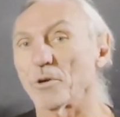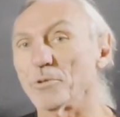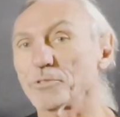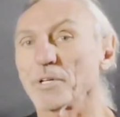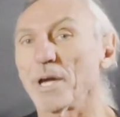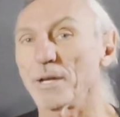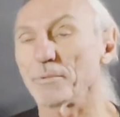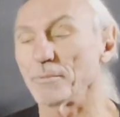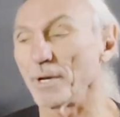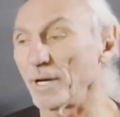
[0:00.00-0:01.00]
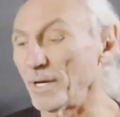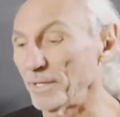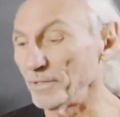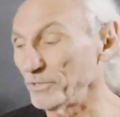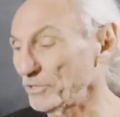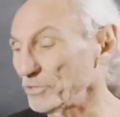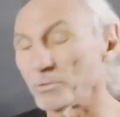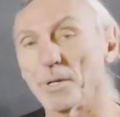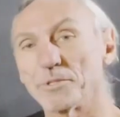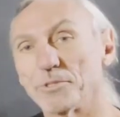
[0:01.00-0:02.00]
Ghosts kind of, uh, in this
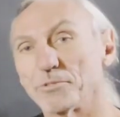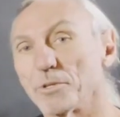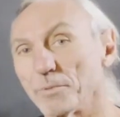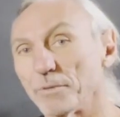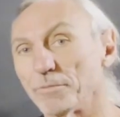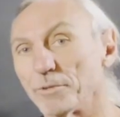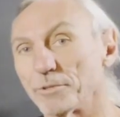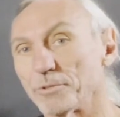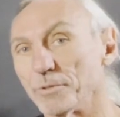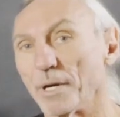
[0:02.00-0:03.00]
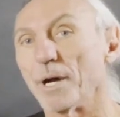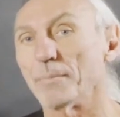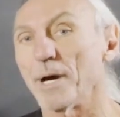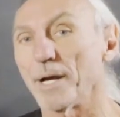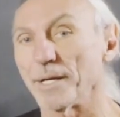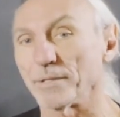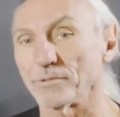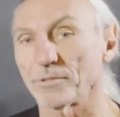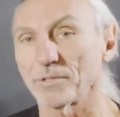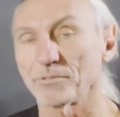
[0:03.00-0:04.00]
situation, is going to refer to the
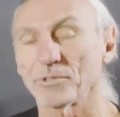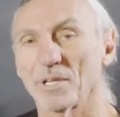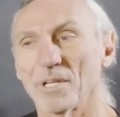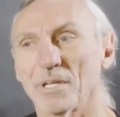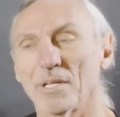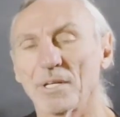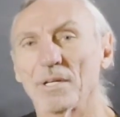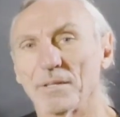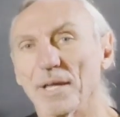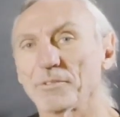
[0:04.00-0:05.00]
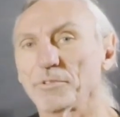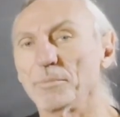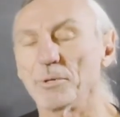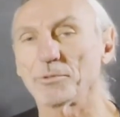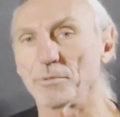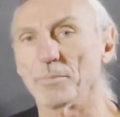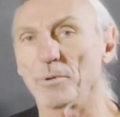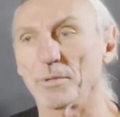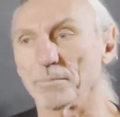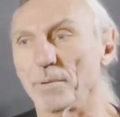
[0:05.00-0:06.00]
harmonics because that's the most
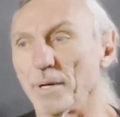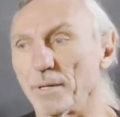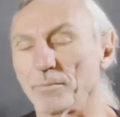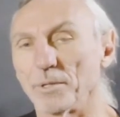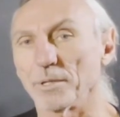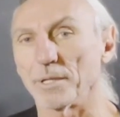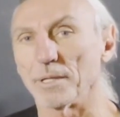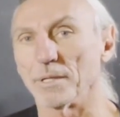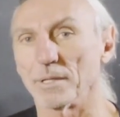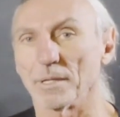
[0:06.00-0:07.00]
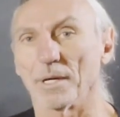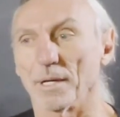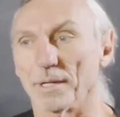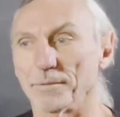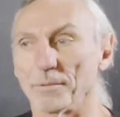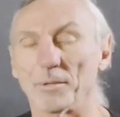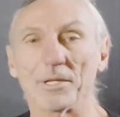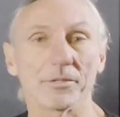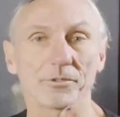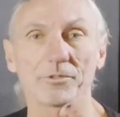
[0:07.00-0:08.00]
important part, really, uh, that we
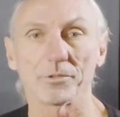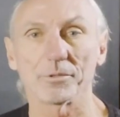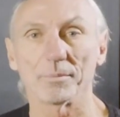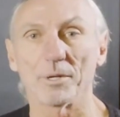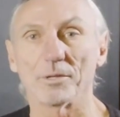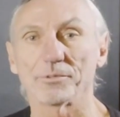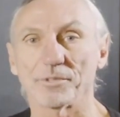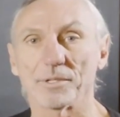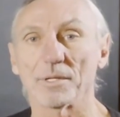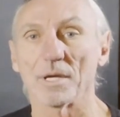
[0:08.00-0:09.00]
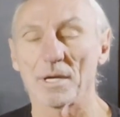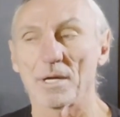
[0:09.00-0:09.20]
listen to the most and